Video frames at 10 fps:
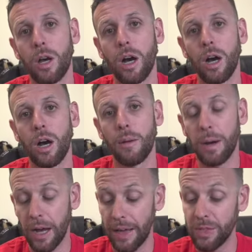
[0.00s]

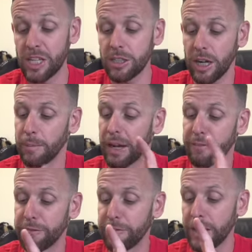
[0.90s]
At this time,
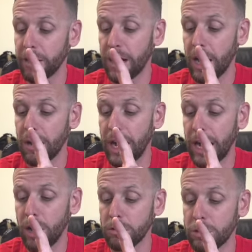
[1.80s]
I've figured out
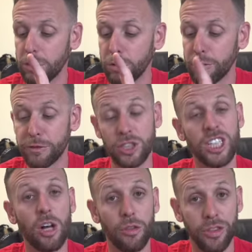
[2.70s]
how to
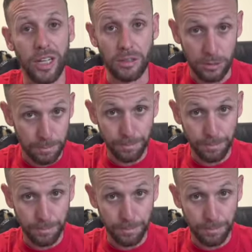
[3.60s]
sell things.